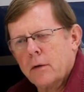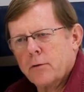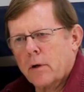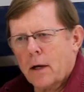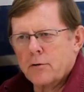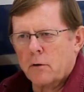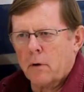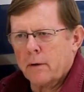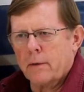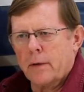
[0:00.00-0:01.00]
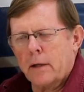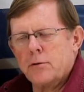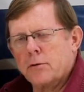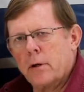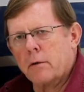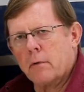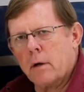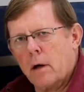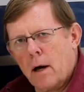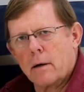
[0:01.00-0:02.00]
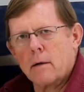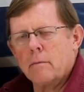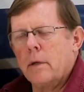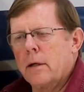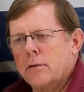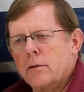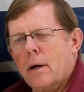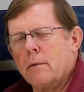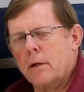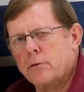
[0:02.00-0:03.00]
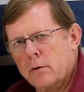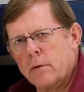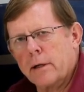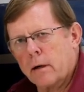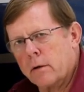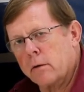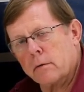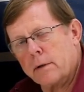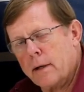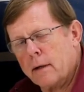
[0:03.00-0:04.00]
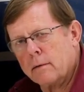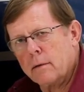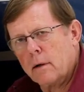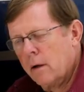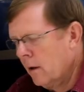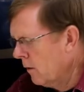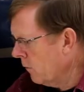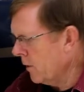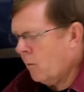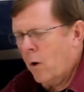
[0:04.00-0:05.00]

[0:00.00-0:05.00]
so consequently the engine's going to run hotter because it's got less cooling air to cool it down. With them